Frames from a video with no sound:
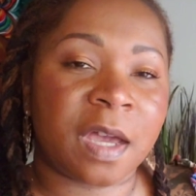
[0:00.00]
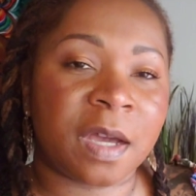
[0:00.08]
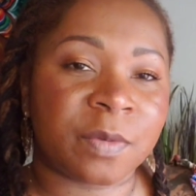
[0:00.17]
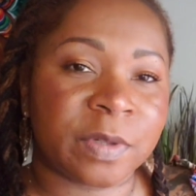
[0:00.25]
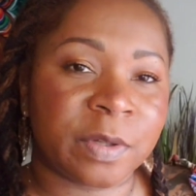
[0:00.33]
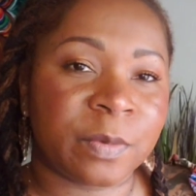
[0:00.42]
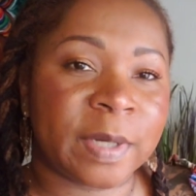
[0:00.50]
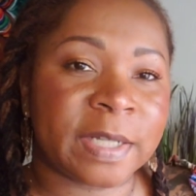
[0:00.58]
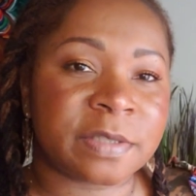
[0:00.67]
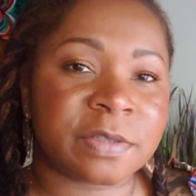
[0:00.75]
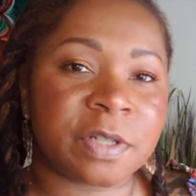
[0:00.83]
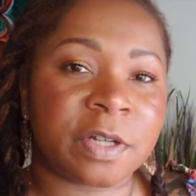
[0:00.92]

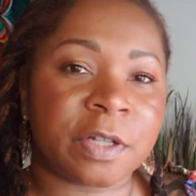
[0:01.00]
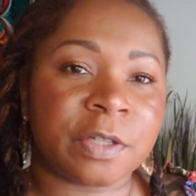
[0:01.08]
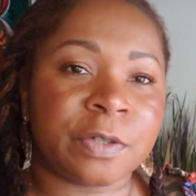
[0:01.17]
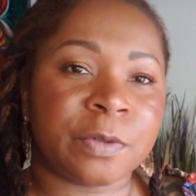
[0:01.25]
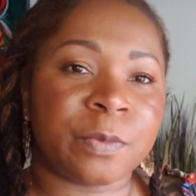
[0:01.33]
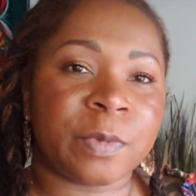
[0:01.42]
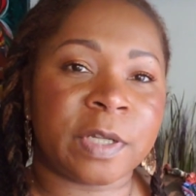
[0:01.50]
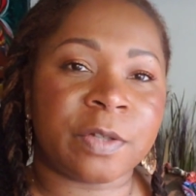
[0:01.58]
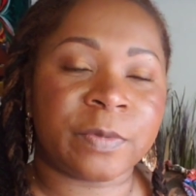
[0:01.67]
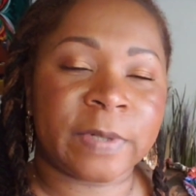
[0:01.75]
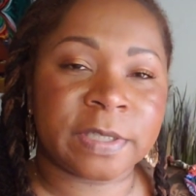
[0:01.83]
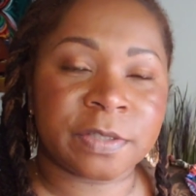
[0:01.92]
request or you want
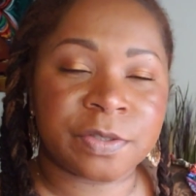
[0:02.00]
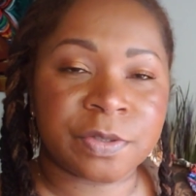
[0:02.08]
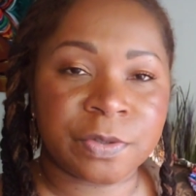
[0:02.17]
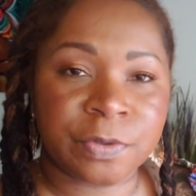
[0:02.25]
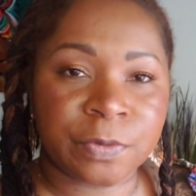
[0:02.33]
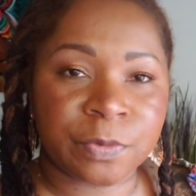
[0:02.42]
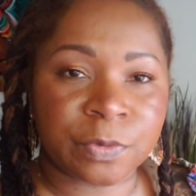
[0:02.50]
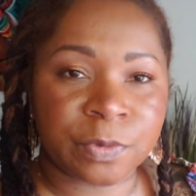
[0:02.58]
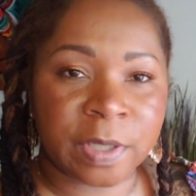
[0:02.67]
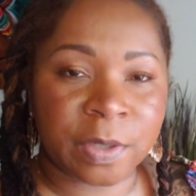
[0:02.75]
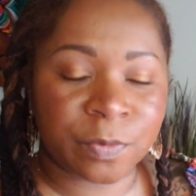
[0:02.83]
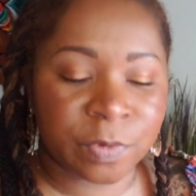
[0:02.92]
granted to you through
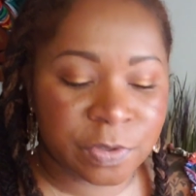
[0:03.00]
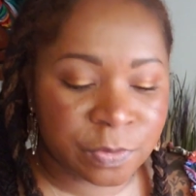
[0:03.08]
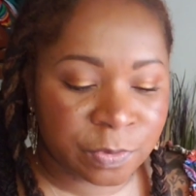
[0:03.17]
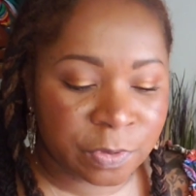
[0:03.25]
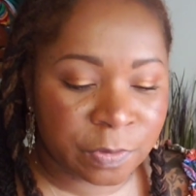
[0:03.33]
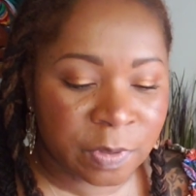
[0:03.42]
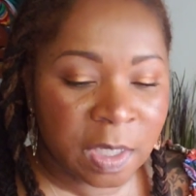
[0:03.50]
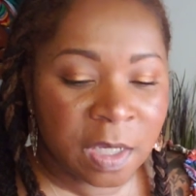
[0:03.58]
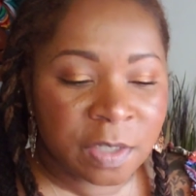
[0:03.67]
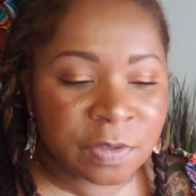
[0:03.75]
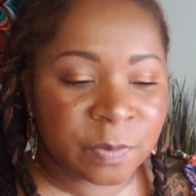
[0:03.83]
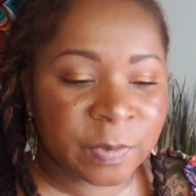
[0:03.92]
that ritual.
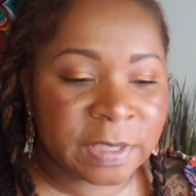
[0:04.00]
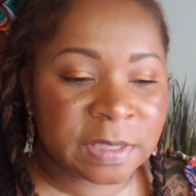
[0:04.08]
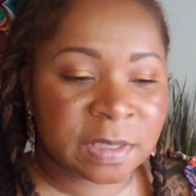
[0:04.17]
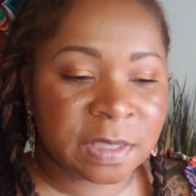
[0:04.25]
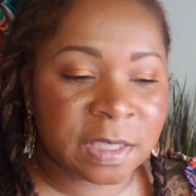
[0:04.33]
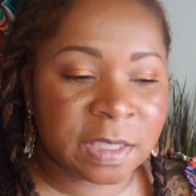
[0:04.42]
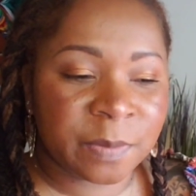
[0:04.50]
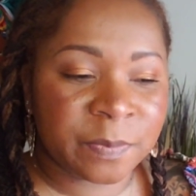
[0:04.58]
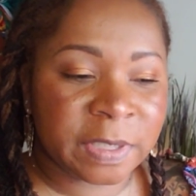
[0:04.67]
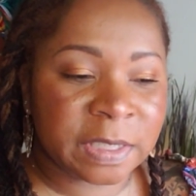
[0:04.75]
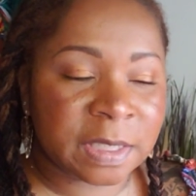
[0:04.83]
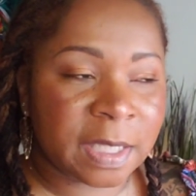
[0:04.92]
So basically it can
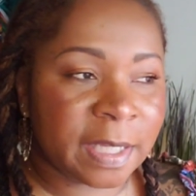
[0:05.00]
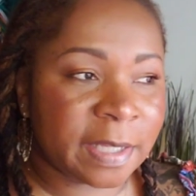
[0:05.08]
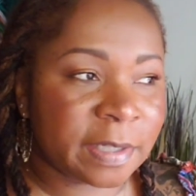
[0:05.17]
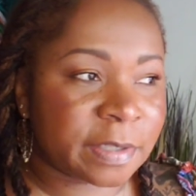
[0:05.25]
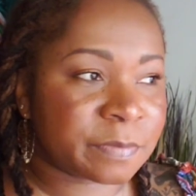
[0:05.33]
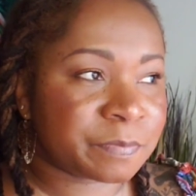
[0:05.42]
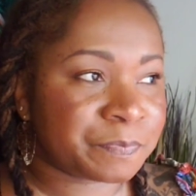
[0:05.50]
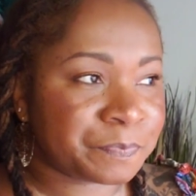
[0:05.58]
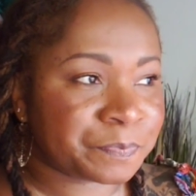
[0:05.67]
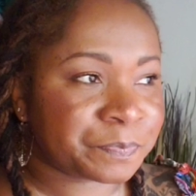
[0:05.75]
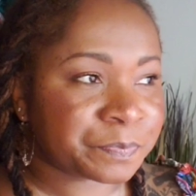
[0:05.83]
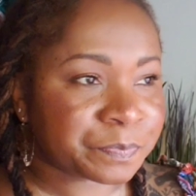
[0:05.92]
mean like
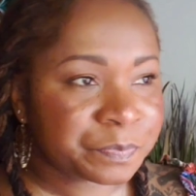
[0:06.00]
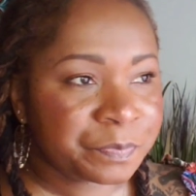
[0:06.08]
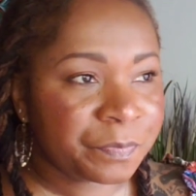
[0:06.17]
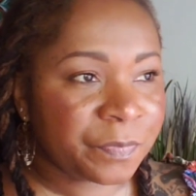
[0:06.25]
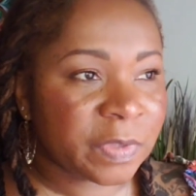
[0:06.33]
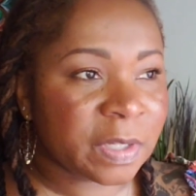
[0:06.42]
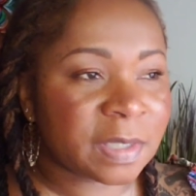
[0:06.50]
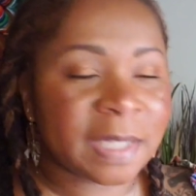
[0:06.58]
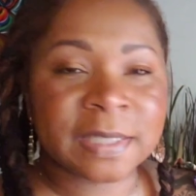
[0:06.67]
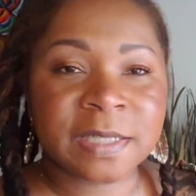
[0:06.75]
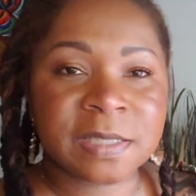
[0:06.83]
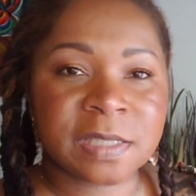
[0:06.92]

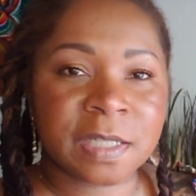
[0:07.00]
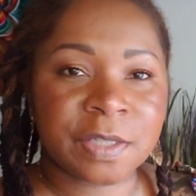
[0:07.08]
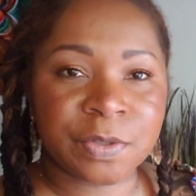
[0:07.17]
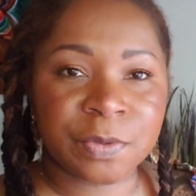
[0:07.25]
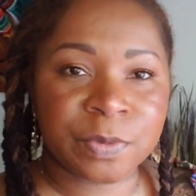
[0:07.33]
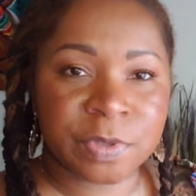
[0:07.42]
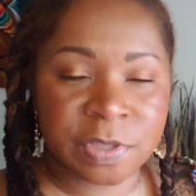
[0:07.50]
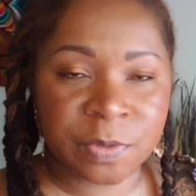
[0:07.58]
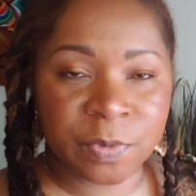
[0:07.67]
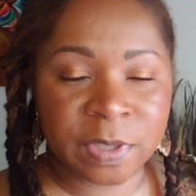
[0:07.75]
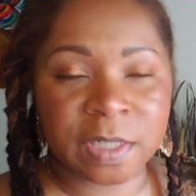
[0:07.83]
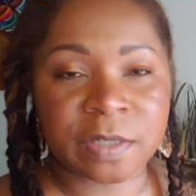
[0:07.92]
let's say you and
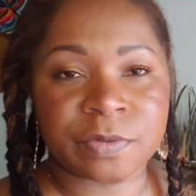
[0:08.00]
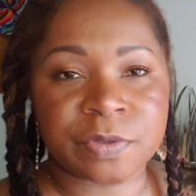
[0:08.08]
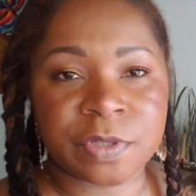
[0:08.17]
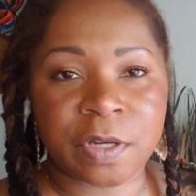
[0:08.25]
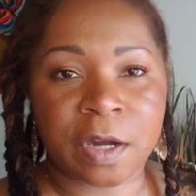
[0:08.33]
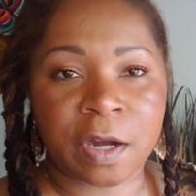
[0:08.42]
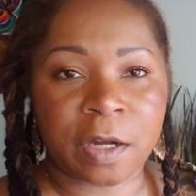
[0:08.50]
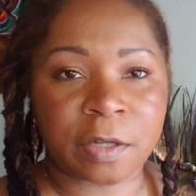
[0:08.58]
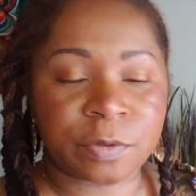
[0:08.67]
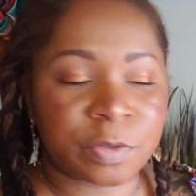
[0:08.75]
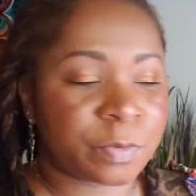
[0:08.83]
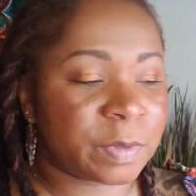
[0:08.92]
someone else
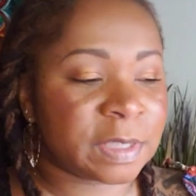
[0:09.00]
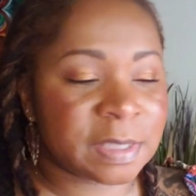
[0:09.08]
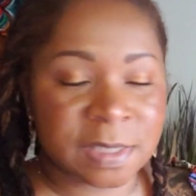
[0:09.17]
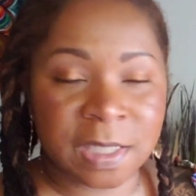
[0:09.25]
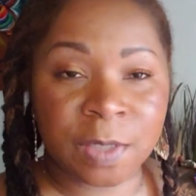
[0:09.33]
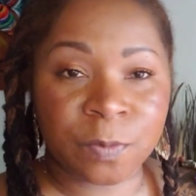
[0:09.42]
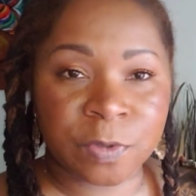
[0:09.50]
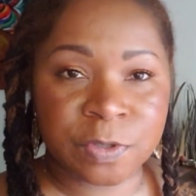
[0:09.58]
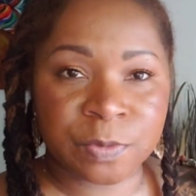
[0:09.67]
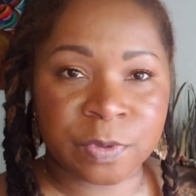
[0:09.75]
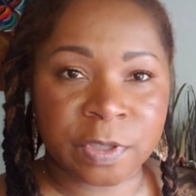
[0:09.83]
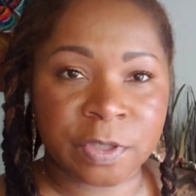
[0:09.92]
are doing the same
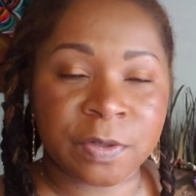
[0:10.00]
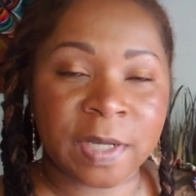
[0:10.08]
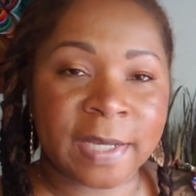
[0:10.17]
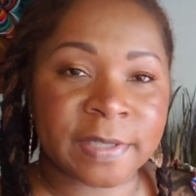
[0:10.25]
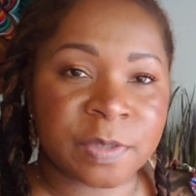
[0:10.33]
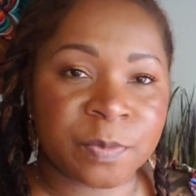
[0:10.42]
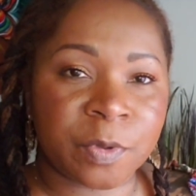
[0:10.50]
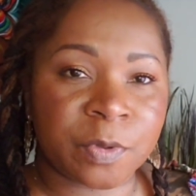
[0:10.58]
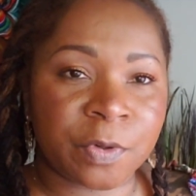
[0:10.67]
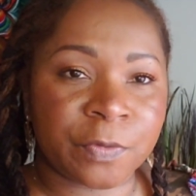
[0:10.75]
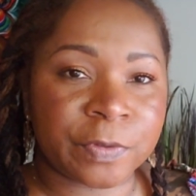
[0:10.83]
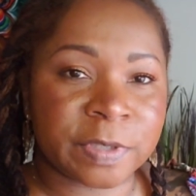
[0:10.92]
ritual and you guys
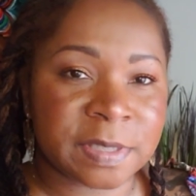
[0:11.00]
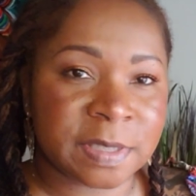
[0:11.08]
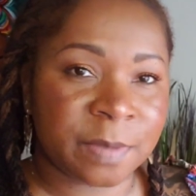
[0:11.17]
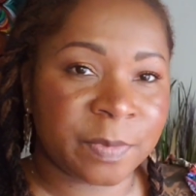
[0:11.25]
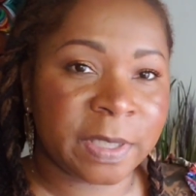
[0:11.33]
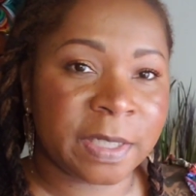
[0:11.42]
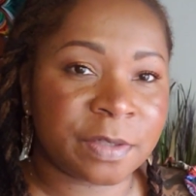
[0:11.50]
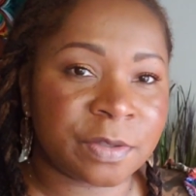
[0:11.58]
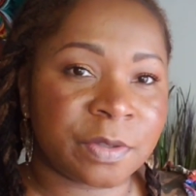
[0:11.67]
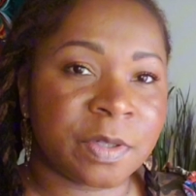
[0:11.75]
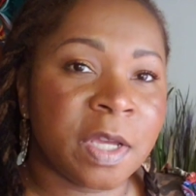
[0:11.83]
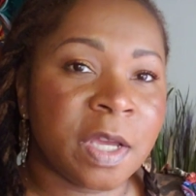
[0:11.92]
spoke over the same
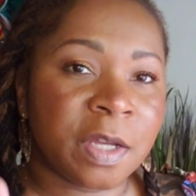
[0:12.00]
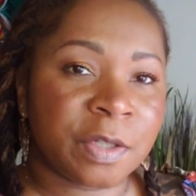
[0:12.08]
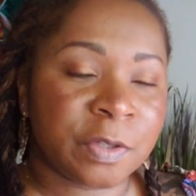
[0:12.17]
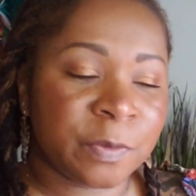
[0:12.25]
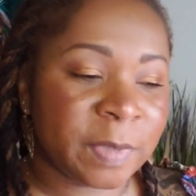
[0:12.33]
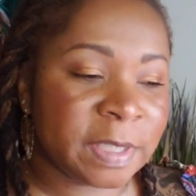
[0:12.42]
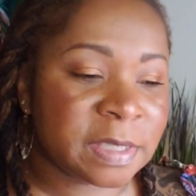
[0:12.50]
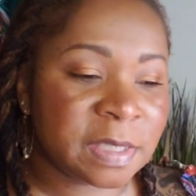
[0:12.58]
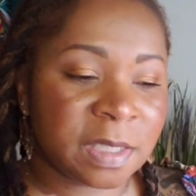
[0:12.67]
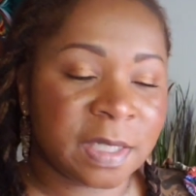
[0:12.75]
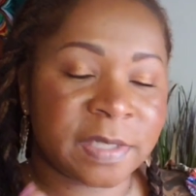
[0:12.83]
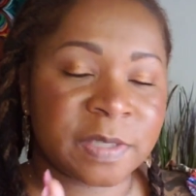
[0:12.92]
candle. You may
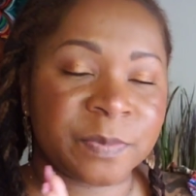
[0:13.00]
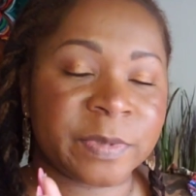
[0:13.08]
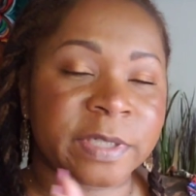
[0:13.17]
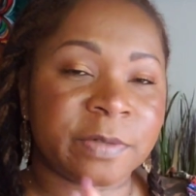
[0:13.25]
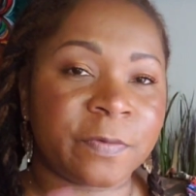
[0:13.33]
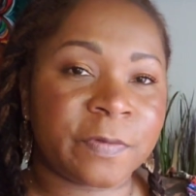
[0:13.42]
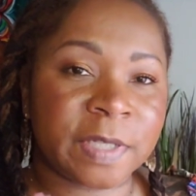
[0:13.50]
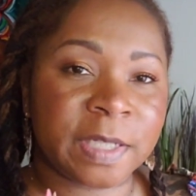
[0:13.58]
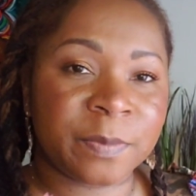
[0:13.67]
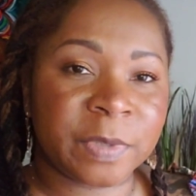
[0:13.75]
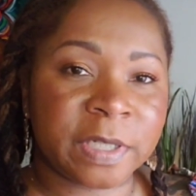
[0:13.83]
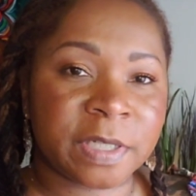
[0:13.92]
see a split
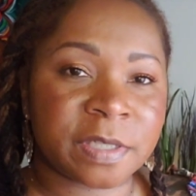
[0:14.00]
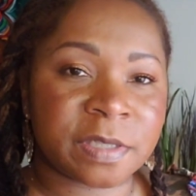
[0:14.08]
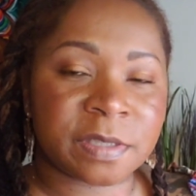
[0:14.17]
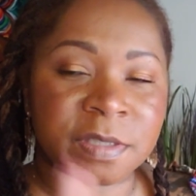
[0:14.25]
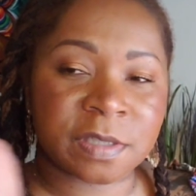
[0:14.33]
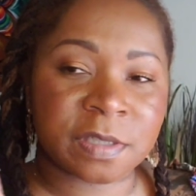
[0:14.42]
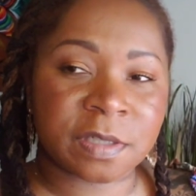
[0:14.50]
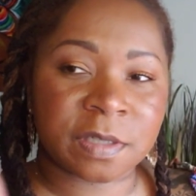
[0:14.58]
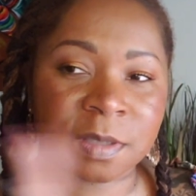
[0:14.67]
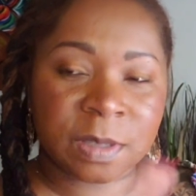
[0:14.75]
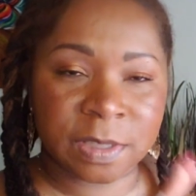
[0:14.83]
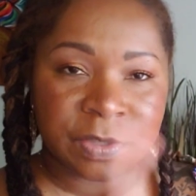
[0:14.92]
flame because
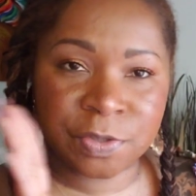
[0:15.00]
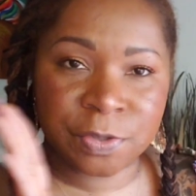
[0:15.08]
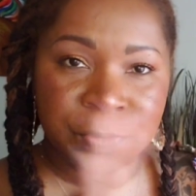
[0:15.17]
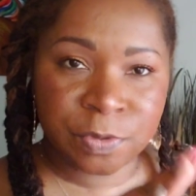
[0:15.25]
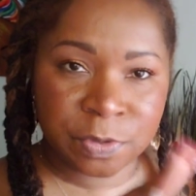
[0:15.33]
it's